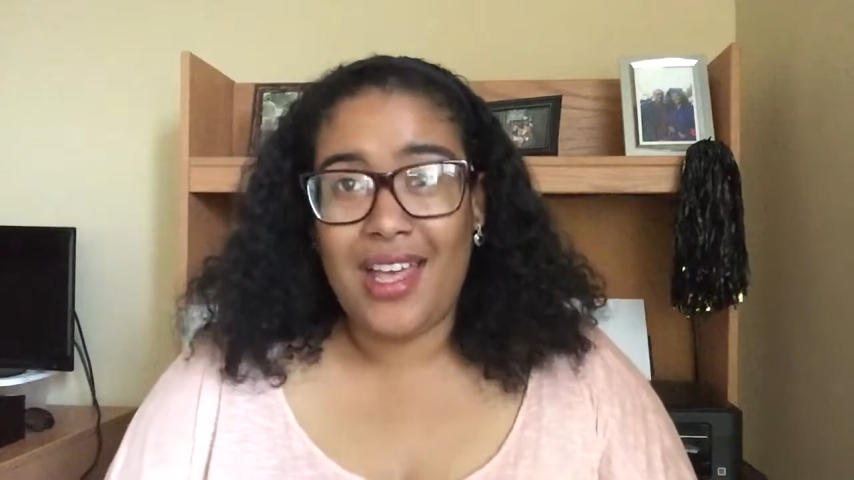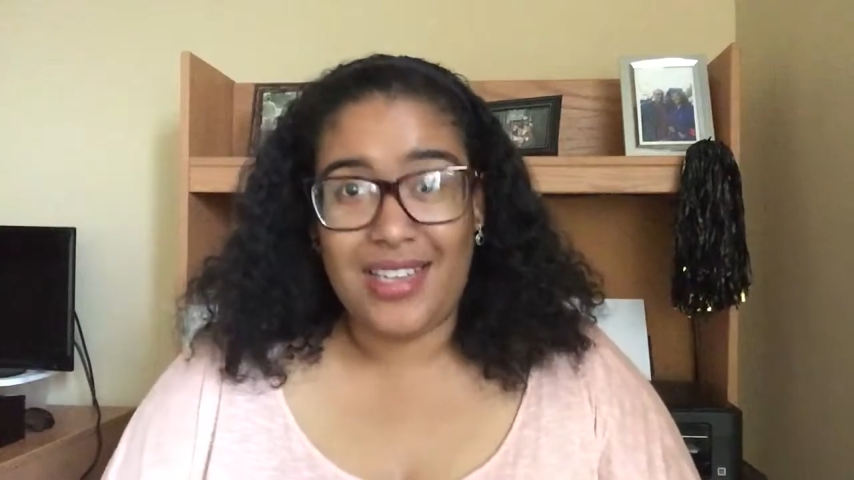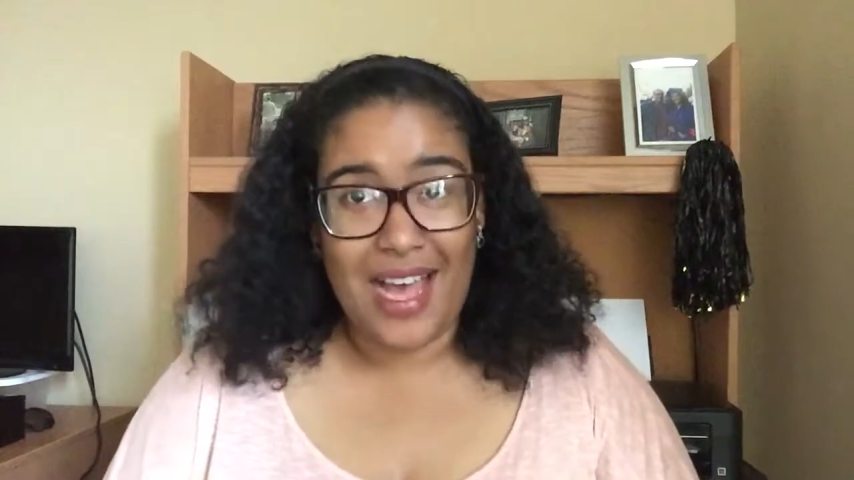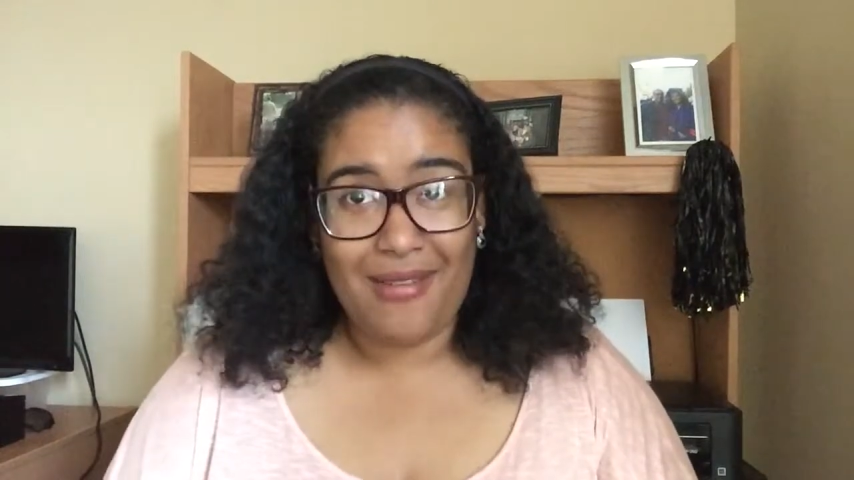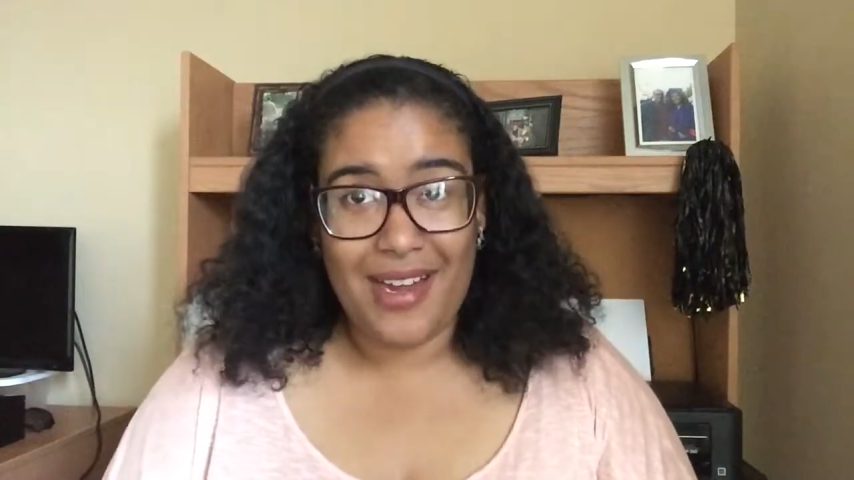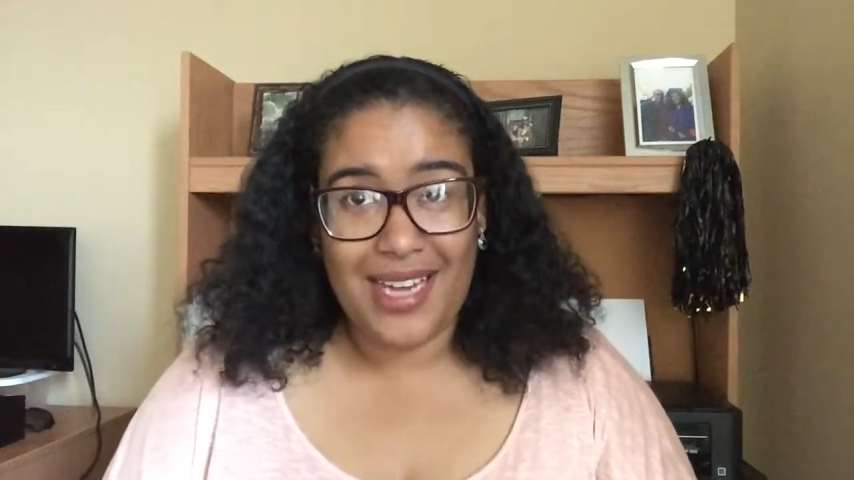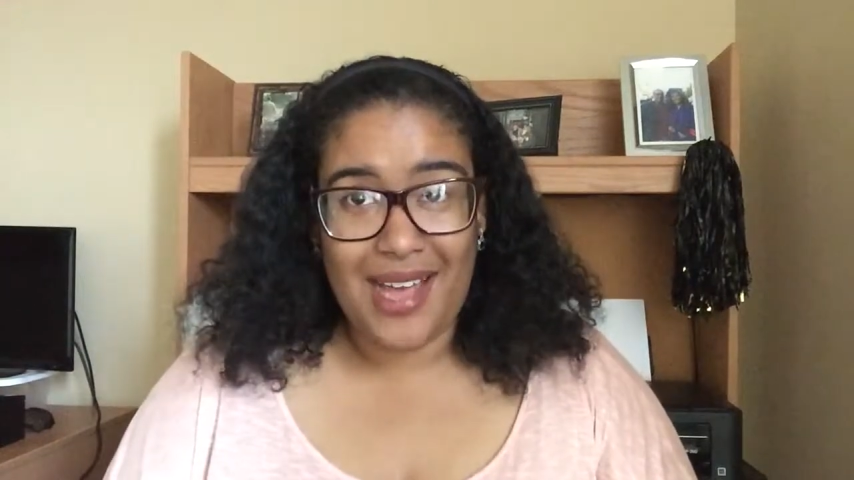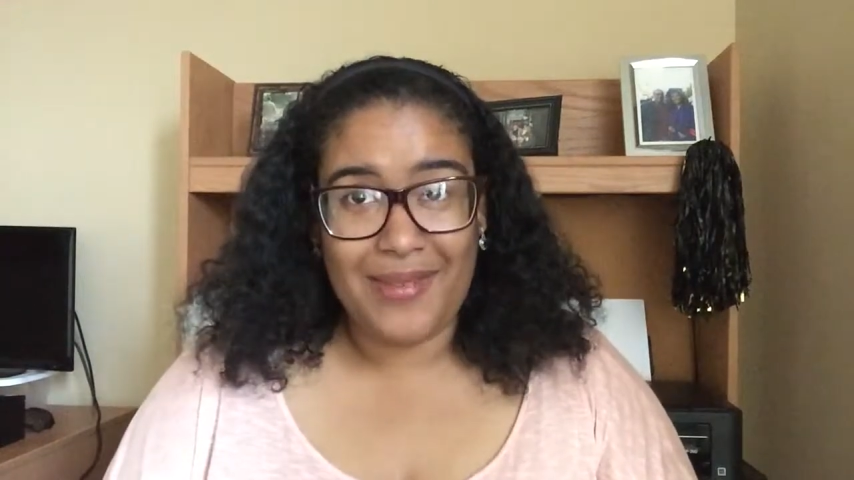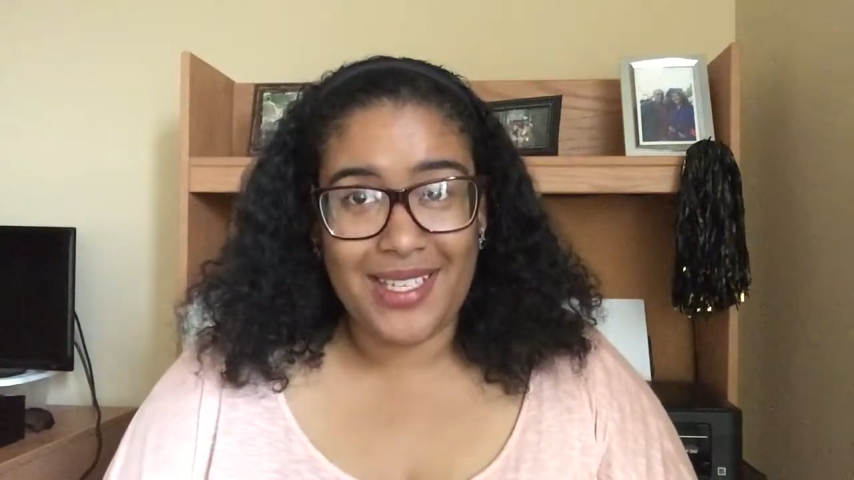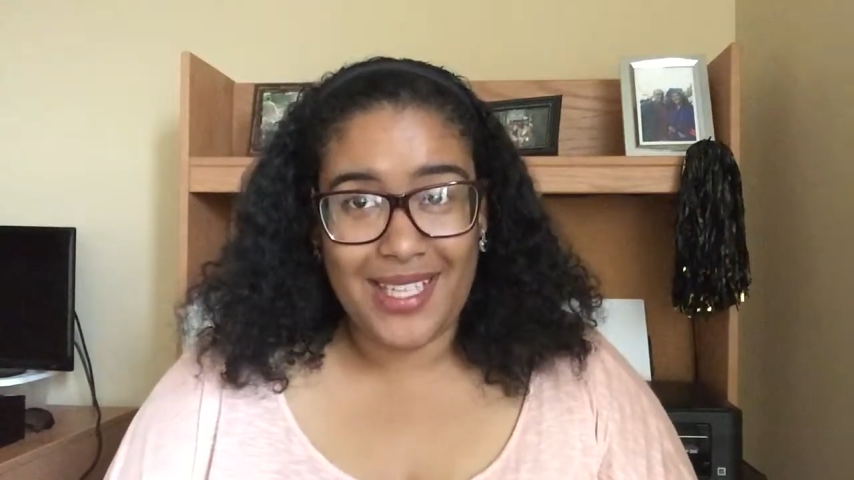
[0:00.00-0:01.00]
not right
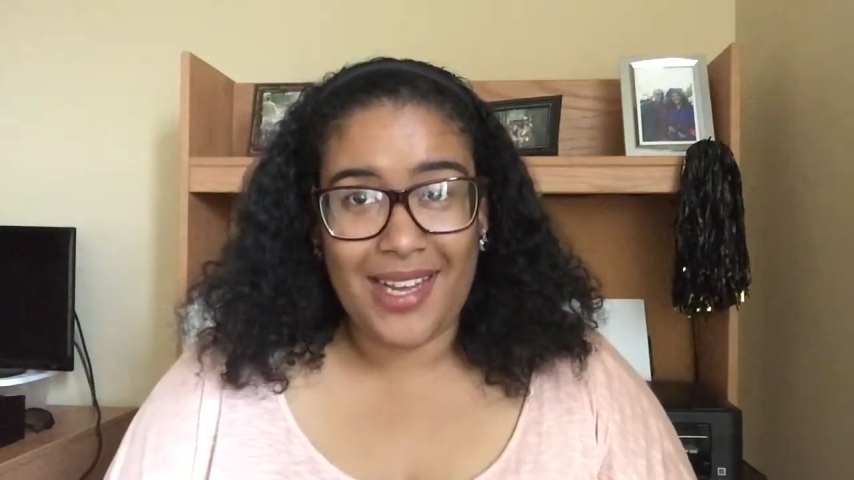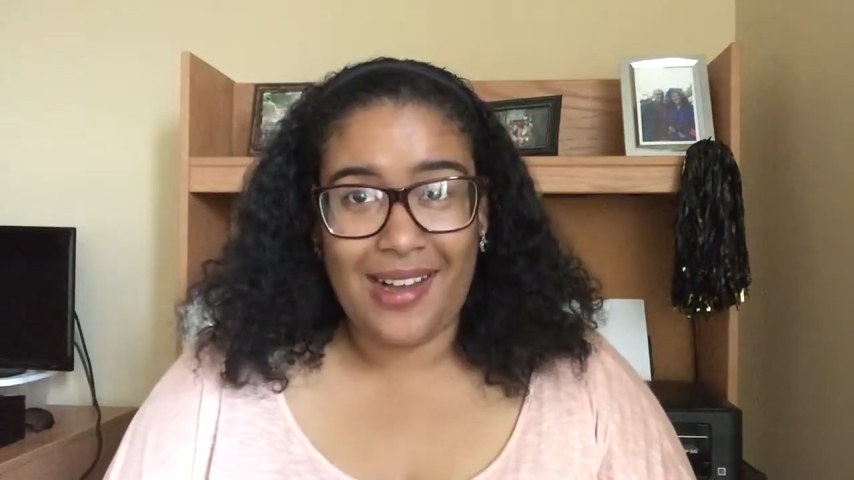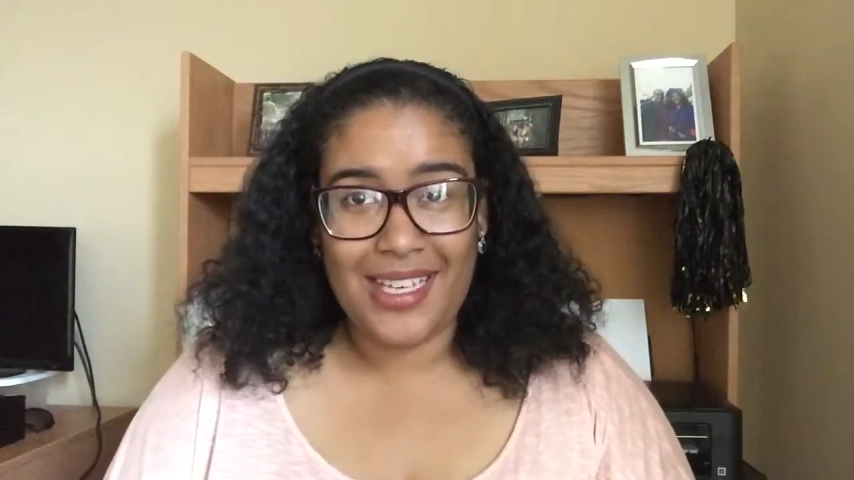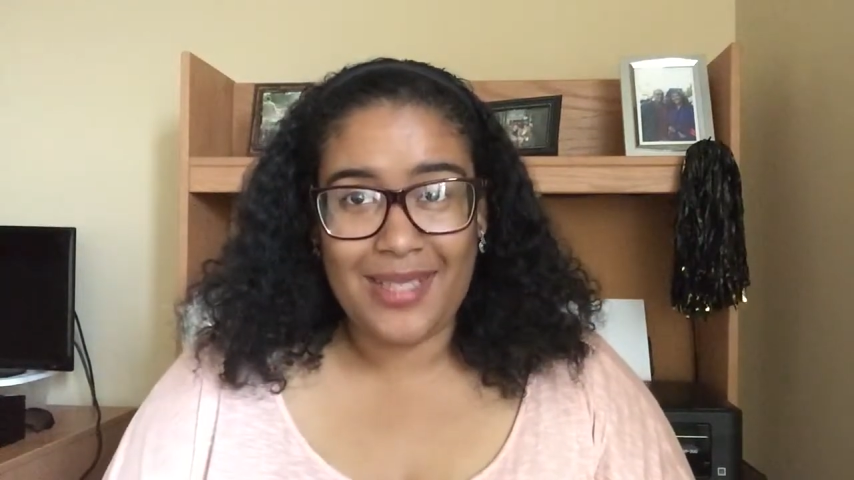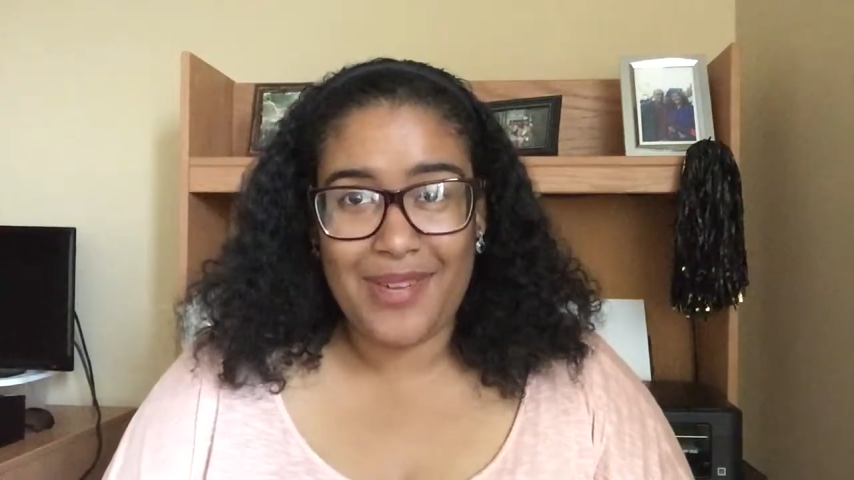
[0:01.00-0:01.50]
now because that costs